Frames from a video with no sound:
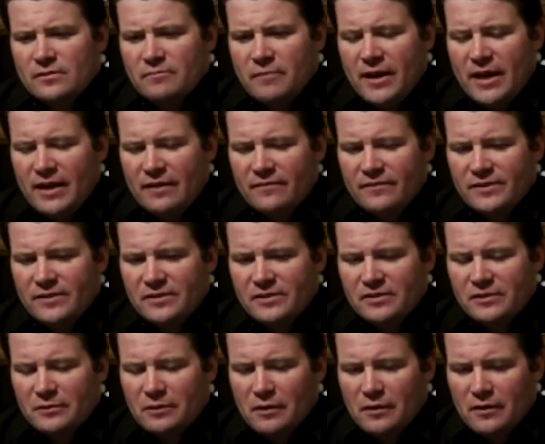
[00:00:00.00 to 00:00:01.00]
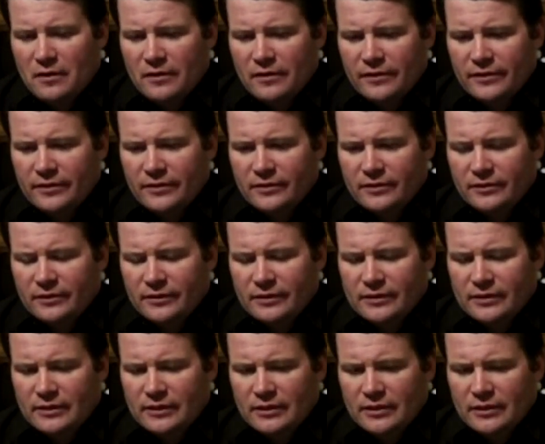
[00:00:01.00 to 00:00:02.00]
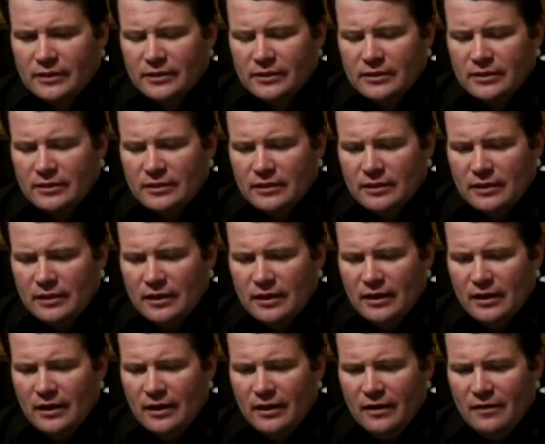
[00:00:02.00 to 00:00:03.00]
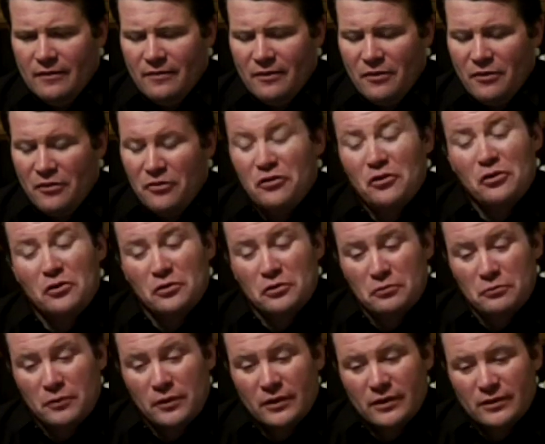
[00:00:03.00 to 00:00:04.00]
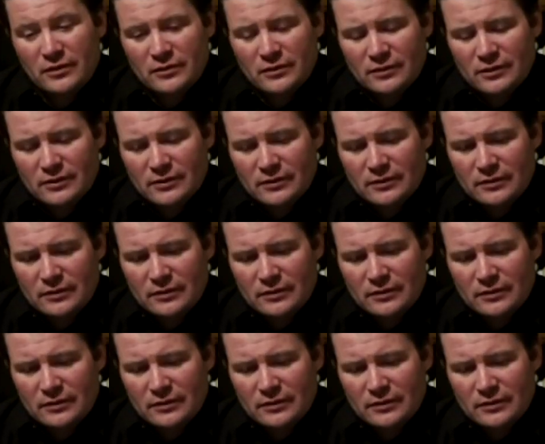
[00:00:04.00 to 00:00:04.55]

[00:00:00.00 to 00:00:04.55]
man, this is so hard. The third one,